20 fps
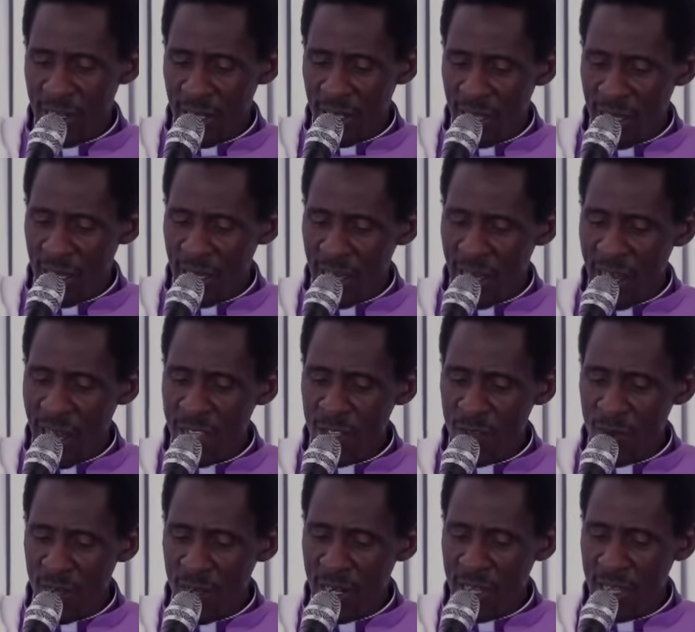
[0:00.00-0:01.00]
they
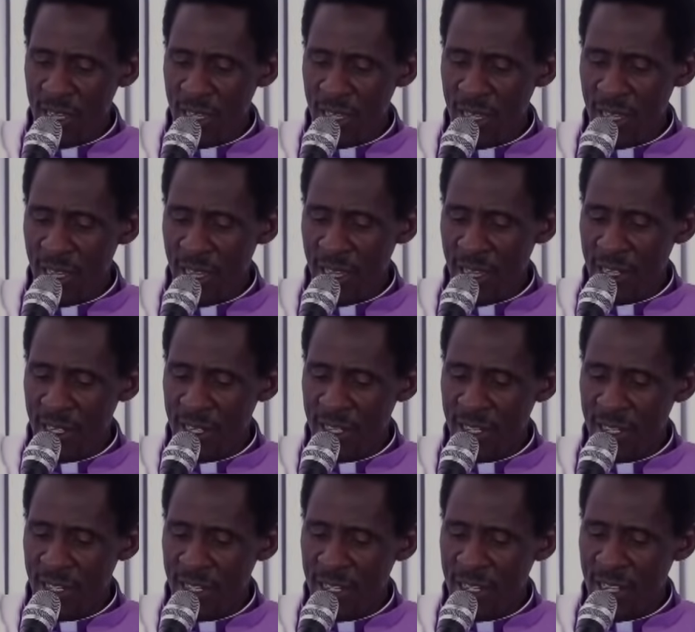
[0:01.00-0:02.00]
actually uh,
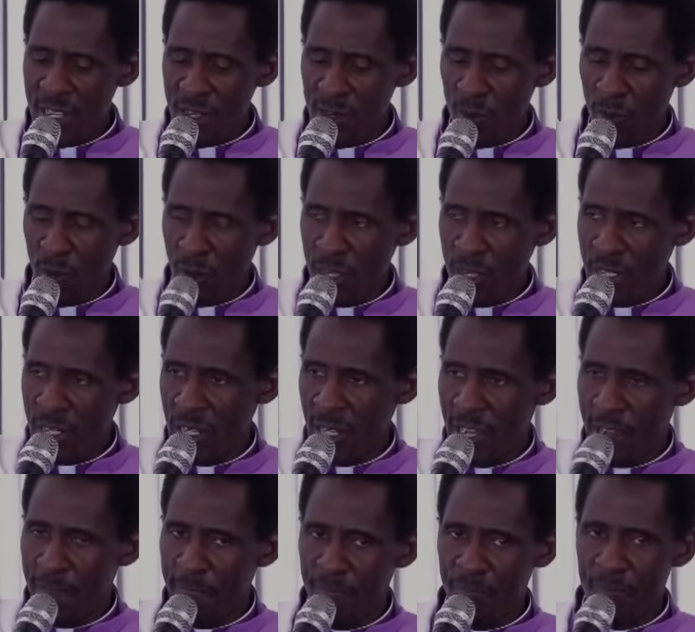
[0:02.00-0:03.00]
did what
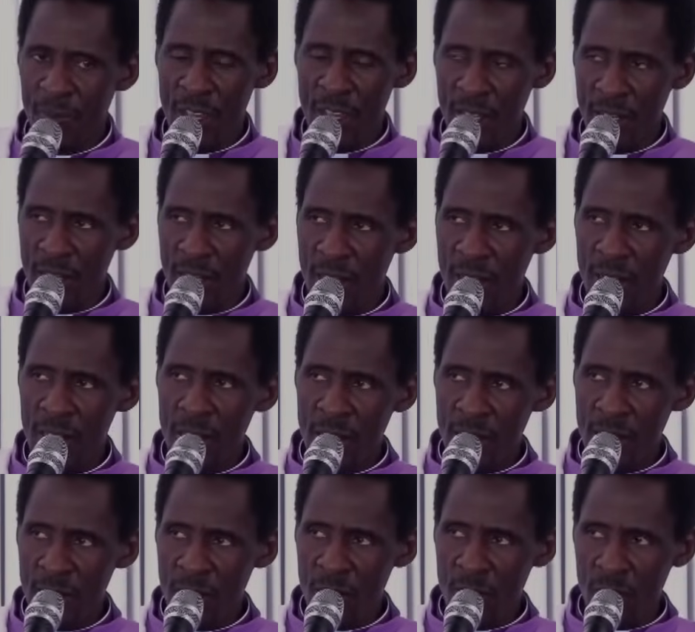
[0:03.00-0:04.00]
um, they did
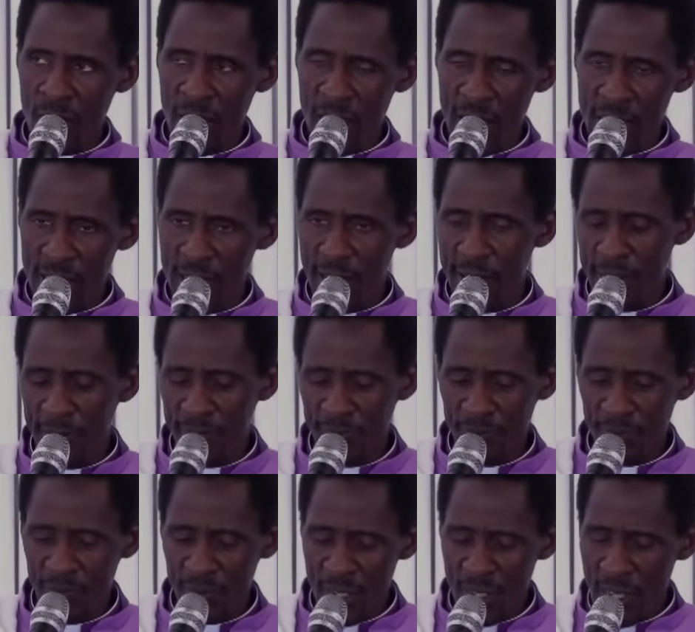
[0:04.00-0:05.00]
to Kenya.
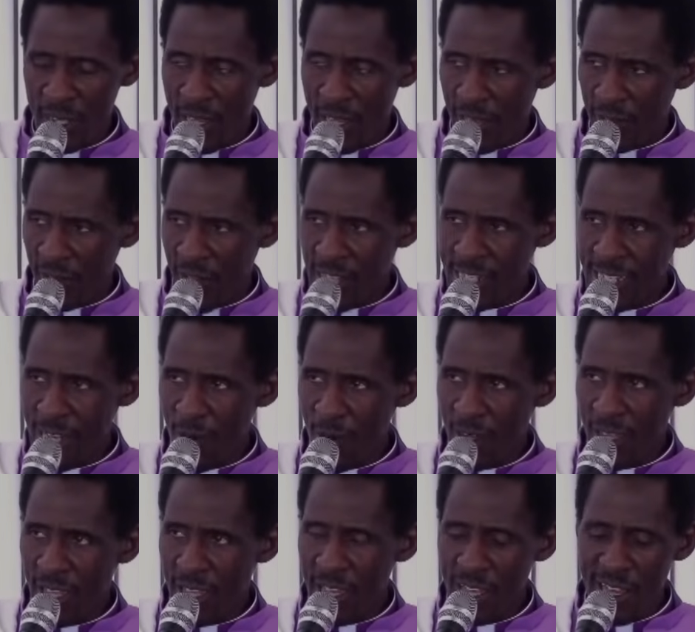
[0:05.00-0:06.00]
And that's how
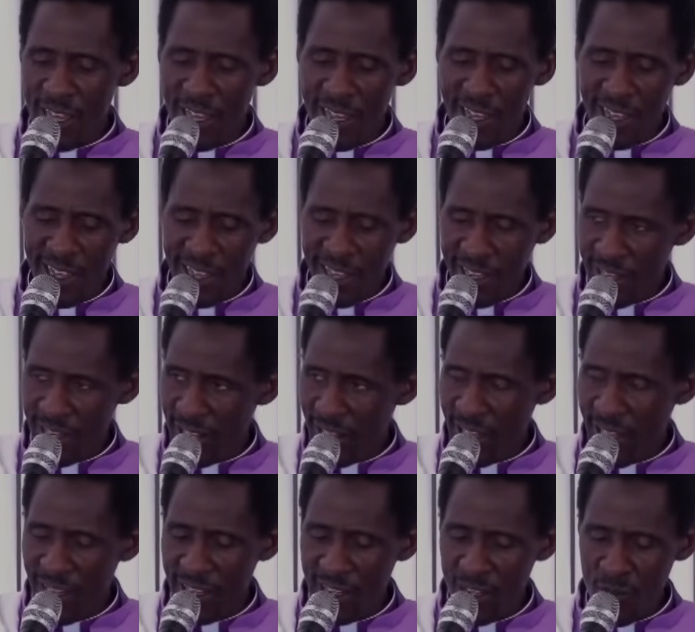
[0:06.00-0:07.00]
Kenya and,
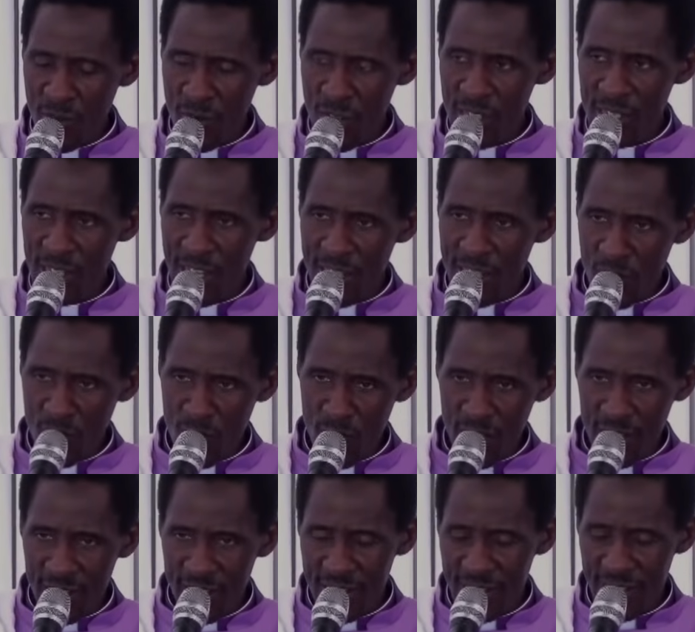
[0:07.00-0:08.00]
uh, and the U S are
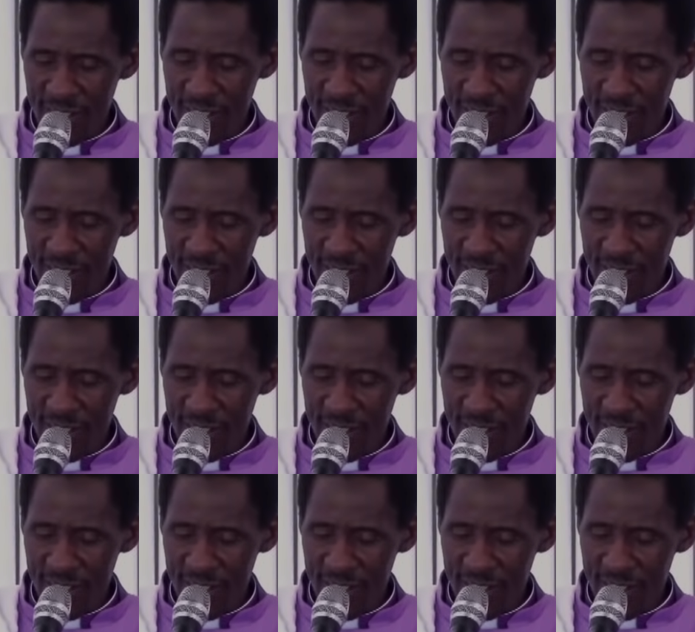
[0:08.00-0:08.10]
twins.